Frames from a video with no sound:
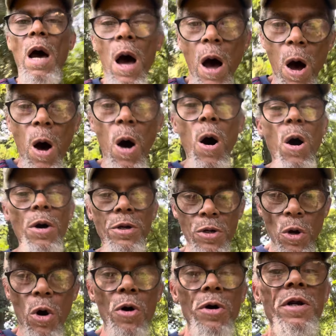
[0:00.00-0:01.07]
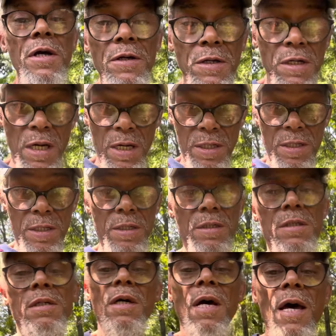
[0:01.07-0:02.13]
all your
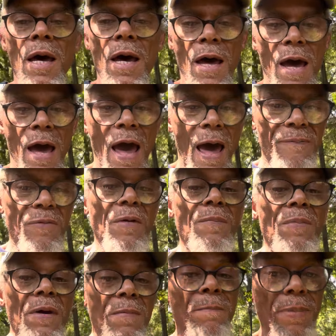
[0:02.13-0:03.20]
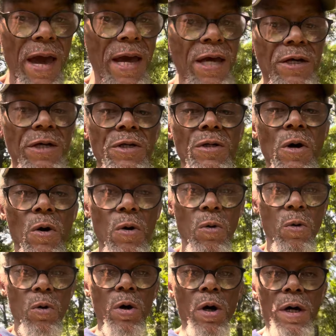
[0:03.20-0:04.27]
decisions have to be based
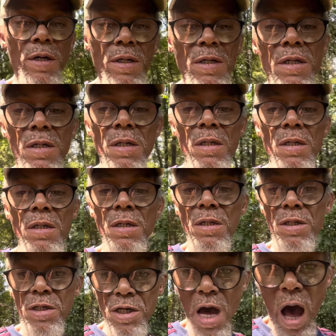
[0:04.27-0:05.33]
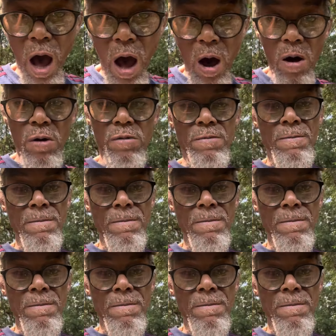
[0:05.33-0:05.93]
on y'all.